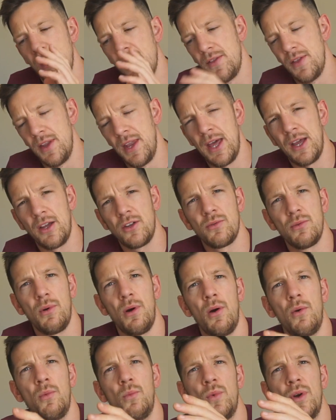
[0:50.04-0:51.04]
the next
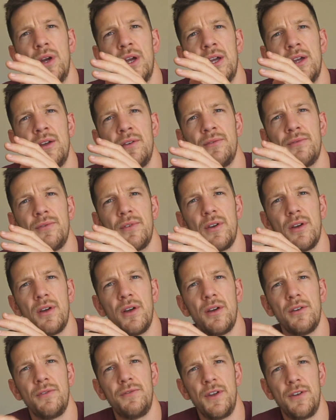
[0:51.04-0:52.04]
one with
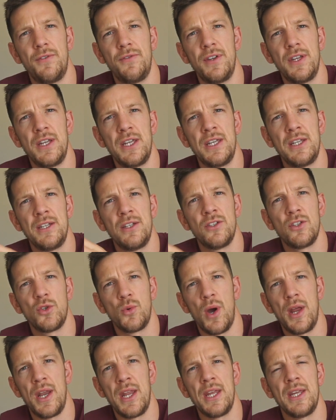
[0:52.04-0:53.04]
15,
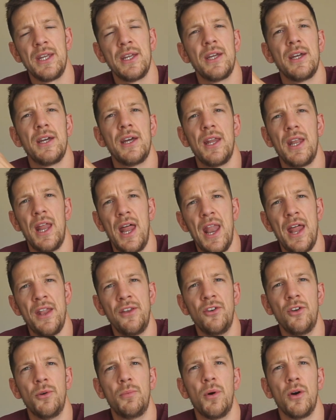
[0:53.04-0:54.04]
20, and then
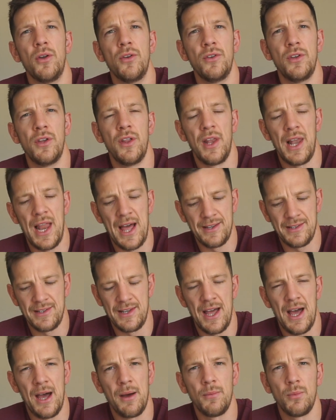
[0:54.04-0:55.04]
ended up on the last
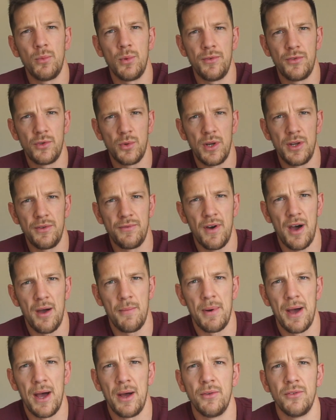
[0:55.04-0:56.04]
lap with
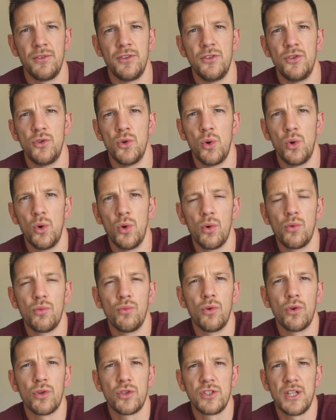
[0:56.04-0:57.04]
£25 in your
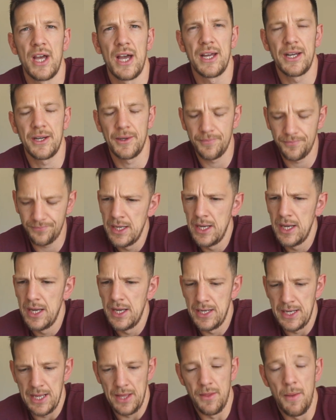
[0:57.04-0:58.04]
rucksack.
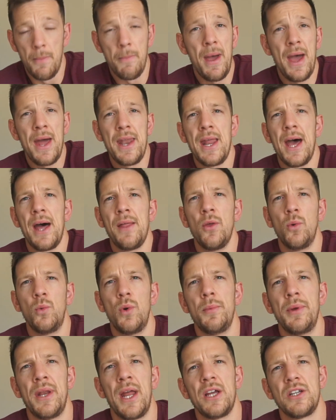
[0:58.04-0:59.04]
Now the men and the
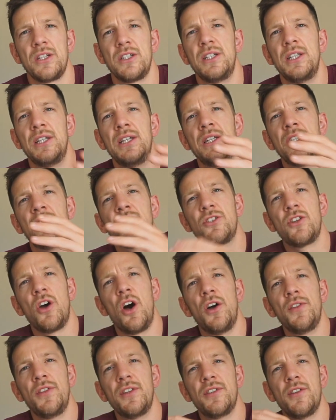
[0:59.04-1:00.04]
women actually
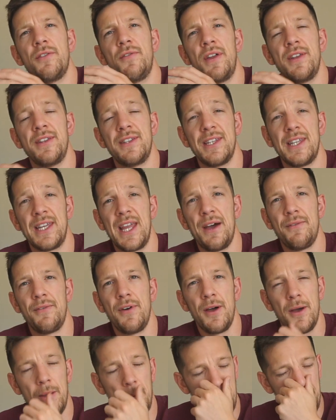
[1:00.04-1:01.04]
started this event
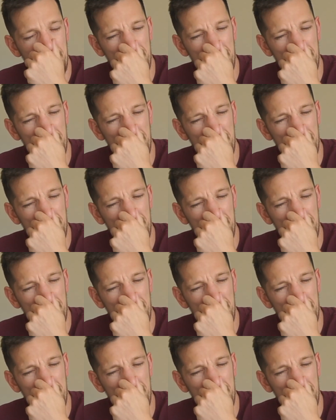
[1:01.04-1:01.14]
together,